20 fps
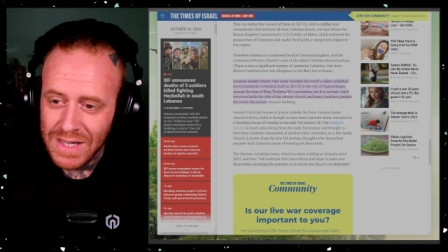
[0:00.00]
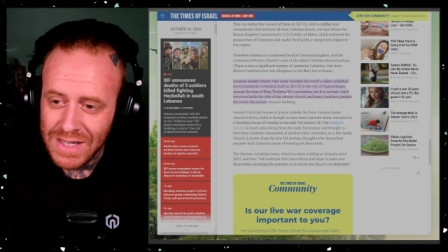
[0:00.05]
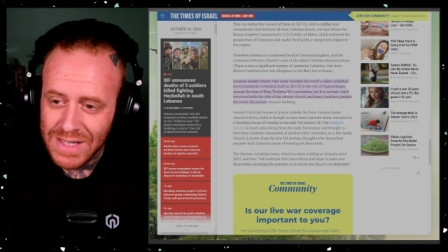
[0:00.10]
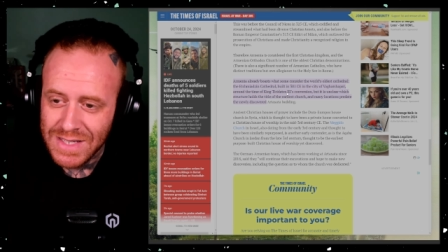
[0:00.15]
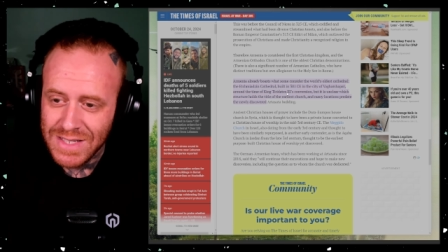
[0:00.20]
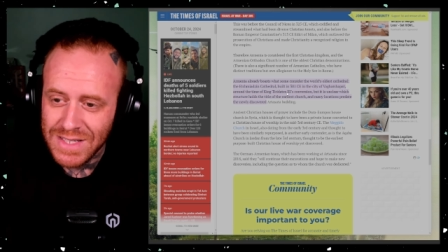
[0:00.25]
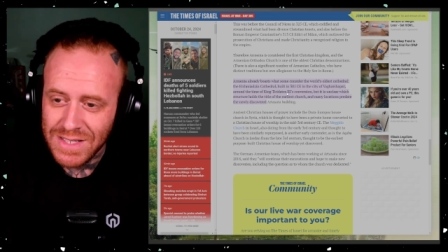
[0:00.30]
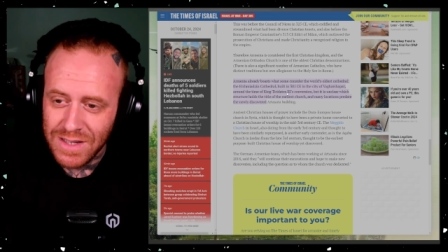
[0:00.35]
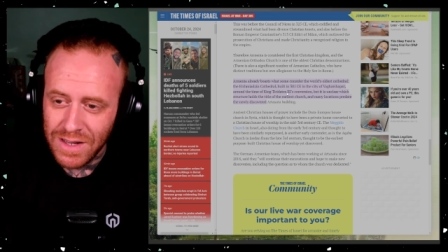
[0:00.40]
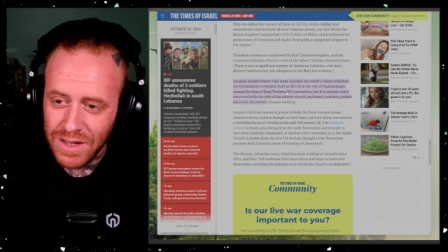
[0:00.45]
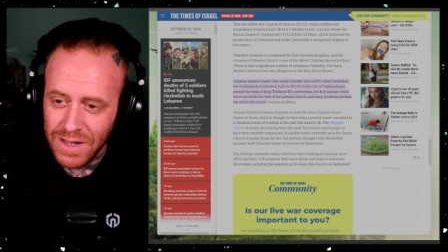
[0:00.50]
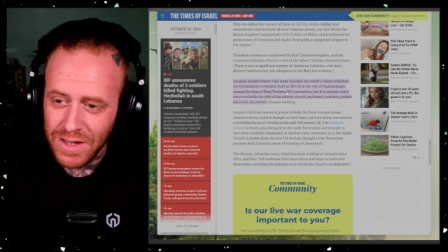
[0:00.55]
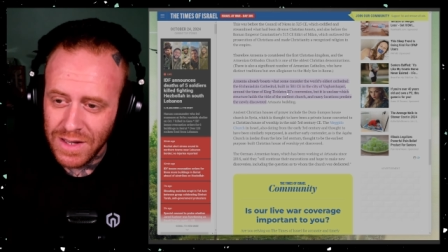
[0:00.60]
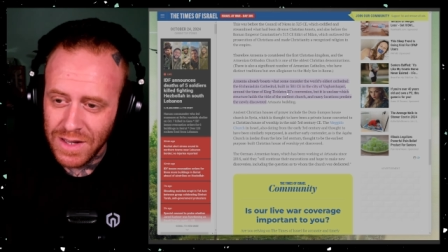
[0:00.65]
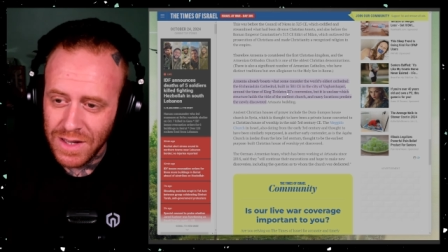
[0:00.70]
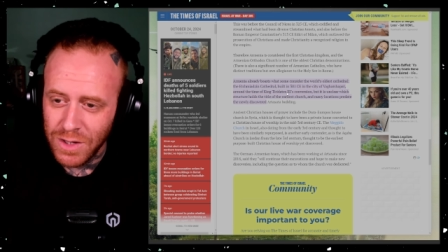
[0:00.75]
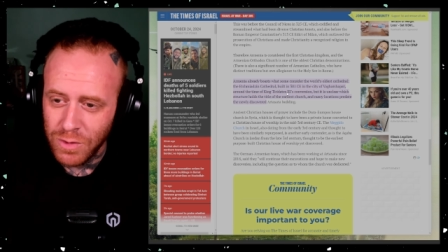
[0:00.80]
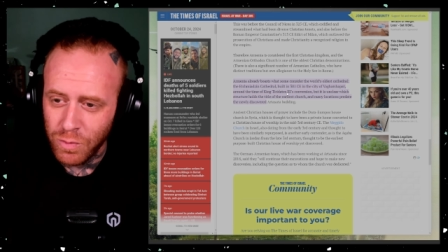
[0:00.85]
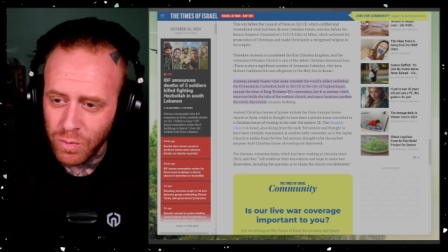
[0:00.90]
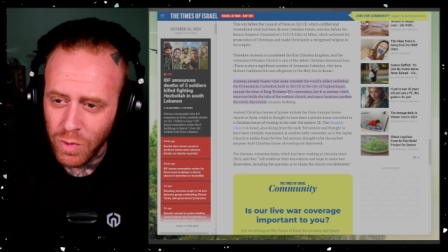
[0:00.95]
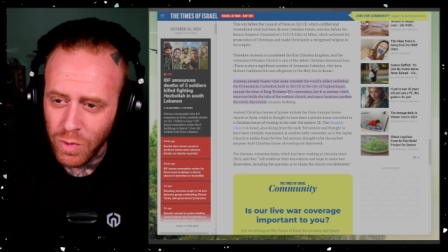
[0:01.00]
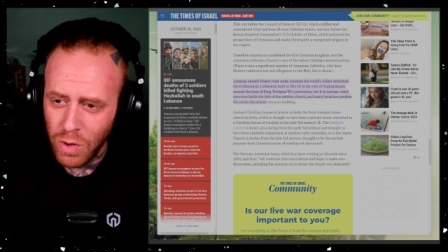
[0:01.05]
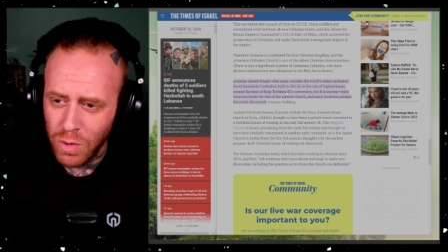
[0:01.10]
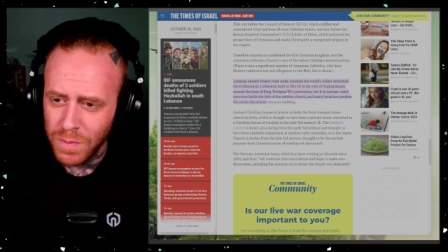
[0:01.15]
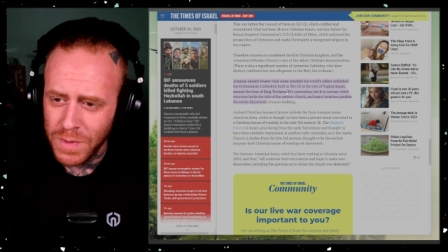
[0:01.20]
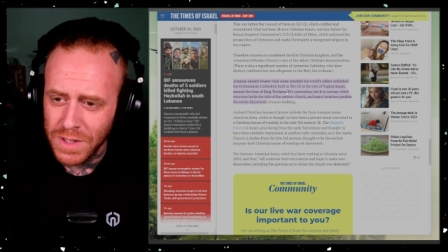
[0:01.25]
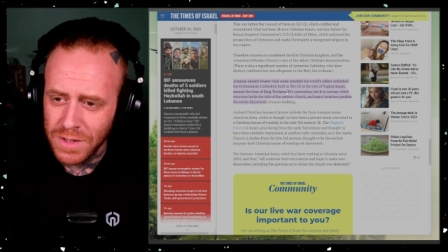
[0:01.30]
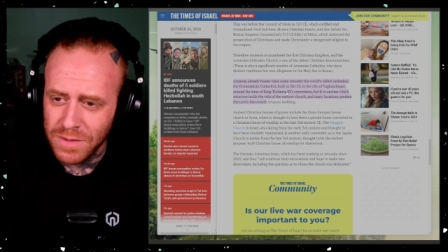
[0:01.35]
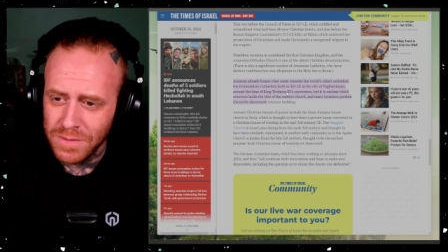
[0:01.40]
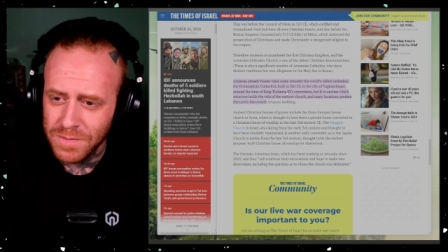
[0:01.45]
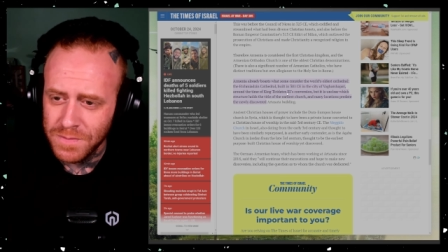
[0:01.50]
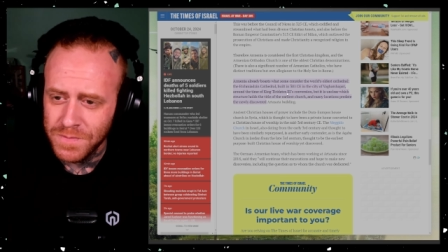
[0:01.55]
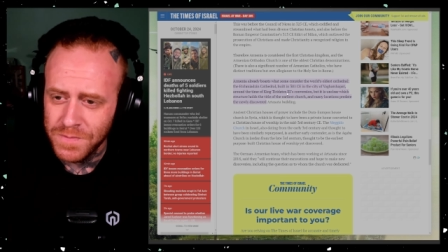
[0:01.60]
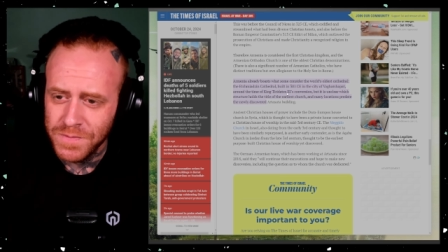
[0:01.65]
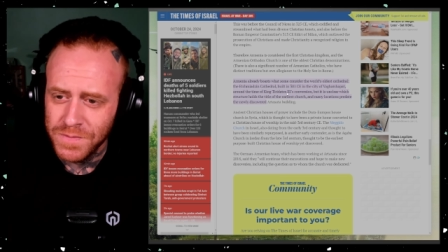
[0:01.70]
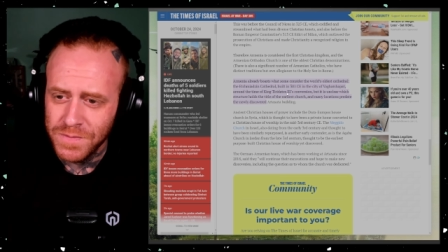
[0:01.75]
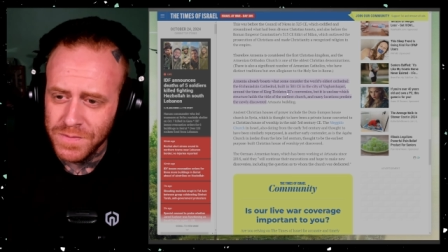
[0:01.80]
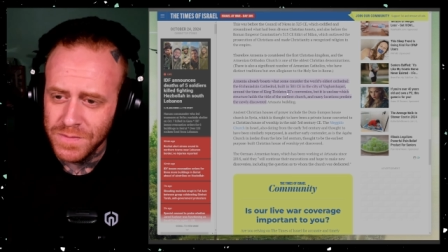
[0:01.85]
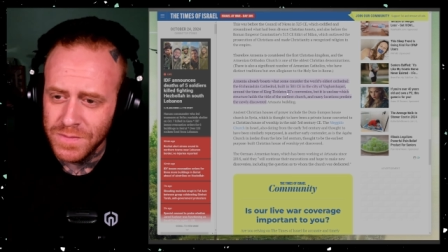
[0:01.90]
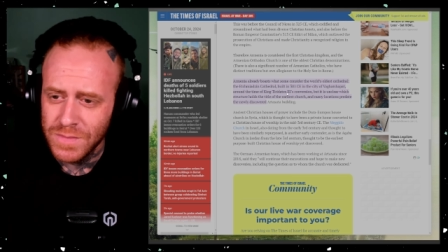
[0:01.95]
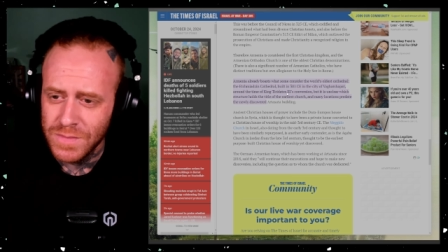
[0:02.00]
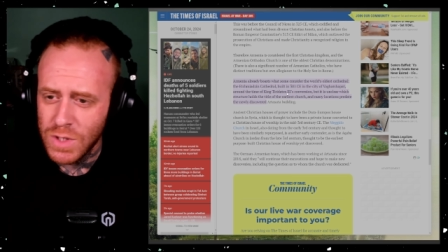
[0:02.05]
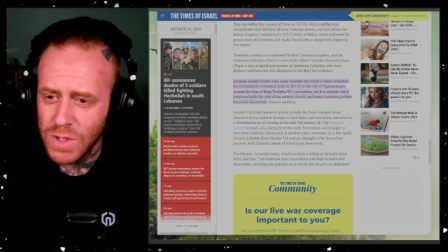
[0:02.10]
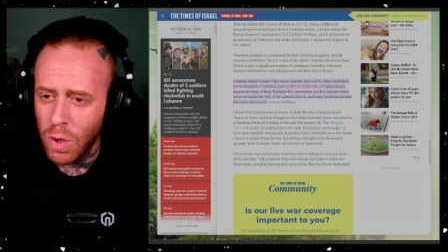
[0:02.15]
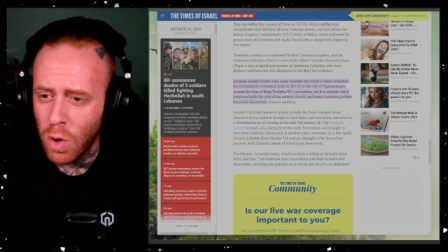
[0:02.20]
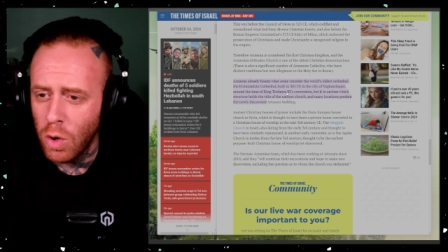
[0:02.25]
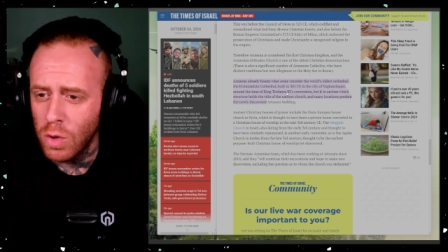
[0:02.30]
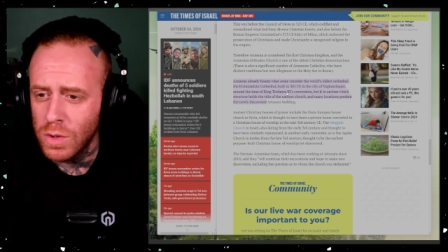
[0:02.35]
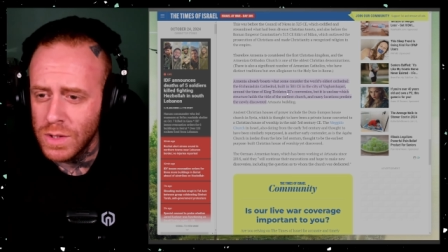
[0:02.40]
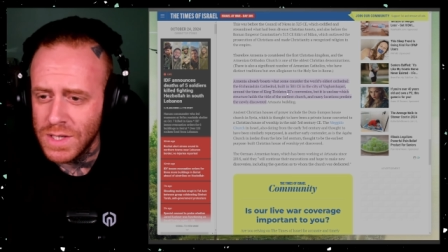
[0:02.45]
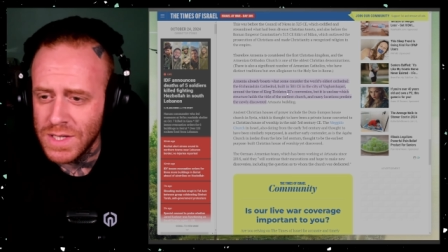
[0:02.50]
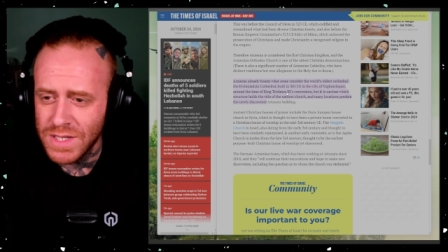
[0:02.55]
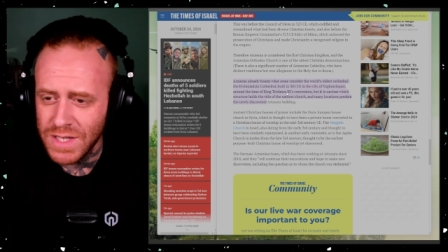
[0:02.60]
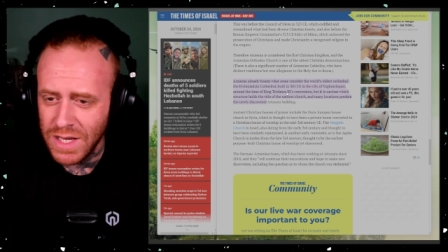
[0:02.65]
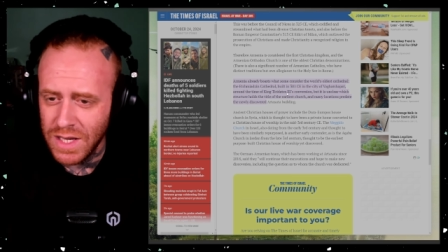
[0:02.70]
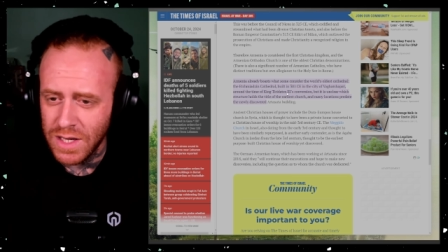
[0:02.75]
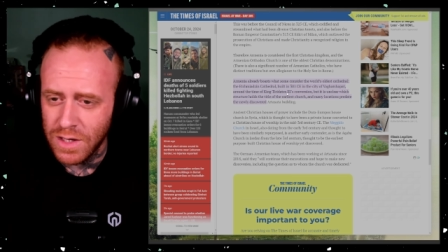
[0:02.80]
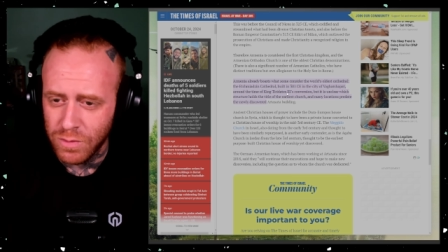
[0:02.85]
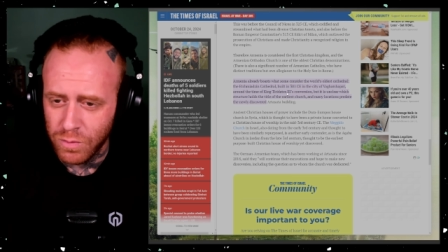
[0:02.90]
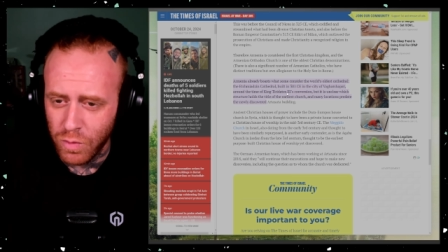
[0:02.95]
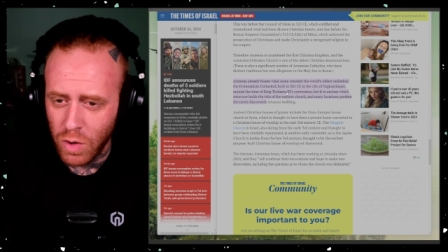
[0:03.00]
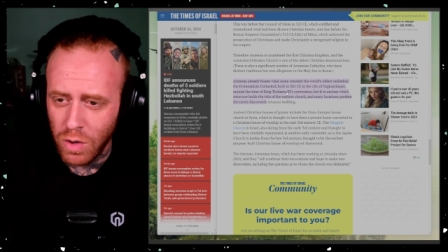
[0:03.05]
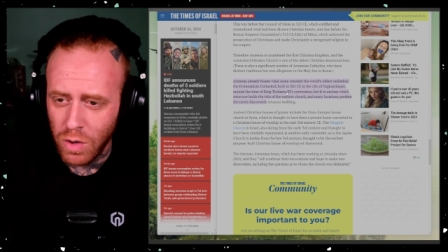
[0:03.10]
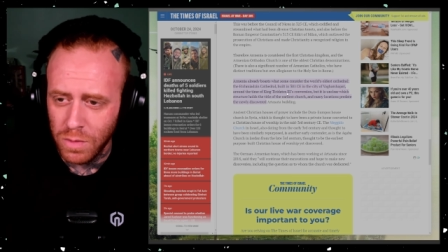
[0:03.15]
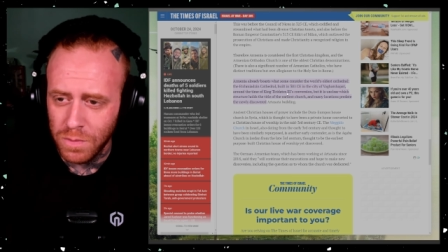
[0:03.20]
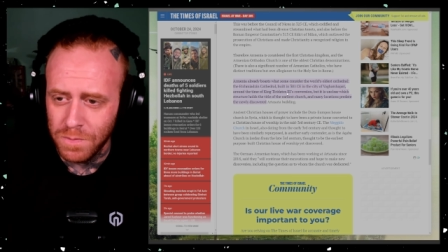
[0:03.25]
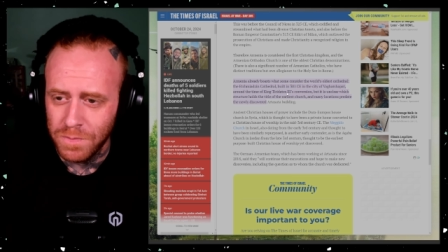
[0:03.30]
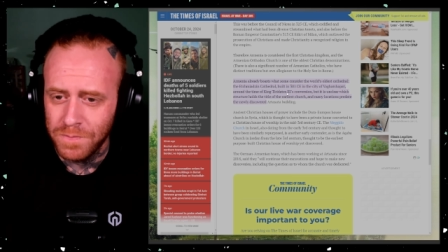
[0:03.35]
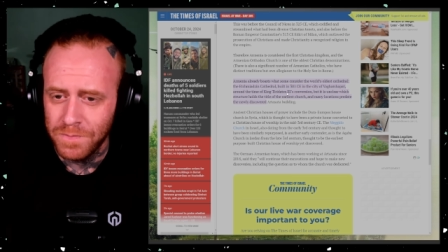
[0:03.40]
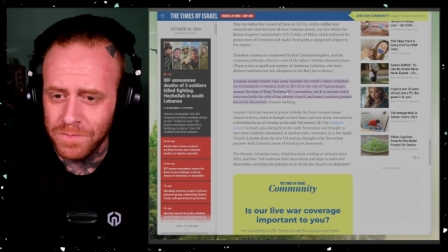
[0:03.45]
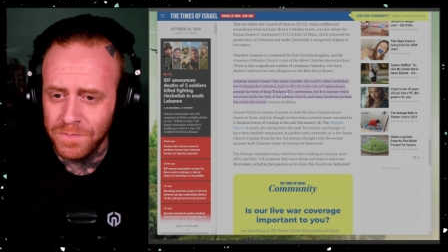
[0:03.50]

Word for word: See in Roman. The Holy See in Rome.